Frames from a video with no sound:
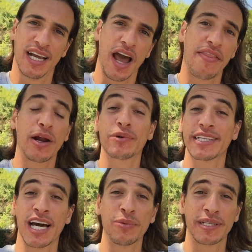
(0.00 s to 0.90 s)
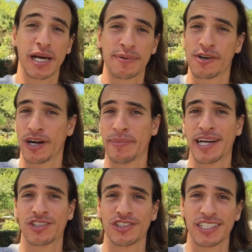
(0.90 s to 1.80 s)
And that really helped me, that program,
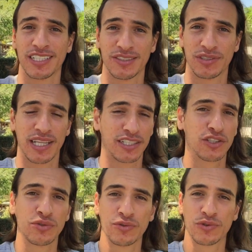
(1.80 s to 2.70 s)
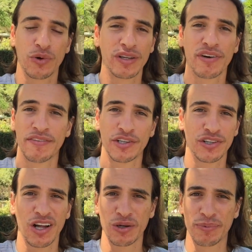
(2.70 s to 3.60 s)
actually. It was like
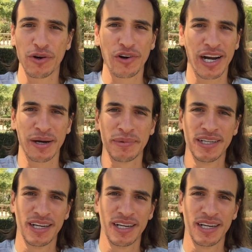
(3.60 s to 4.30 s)
$2,500 program.